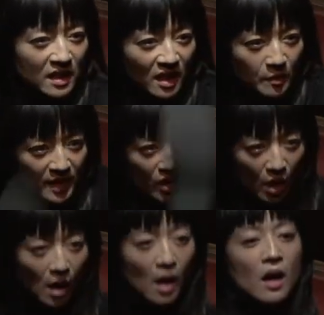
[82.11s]
Tell me
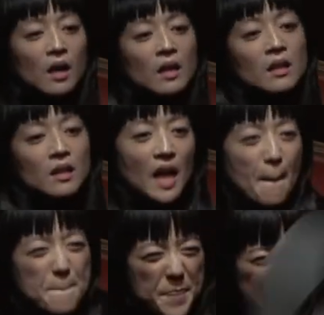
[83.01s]
all about
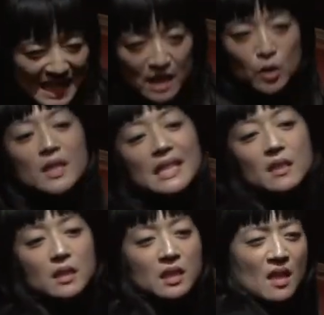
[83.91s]

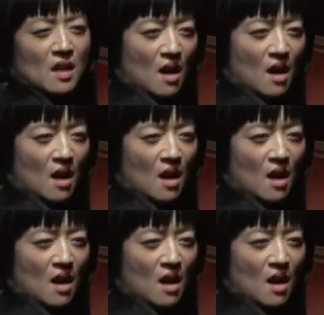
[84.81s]
it.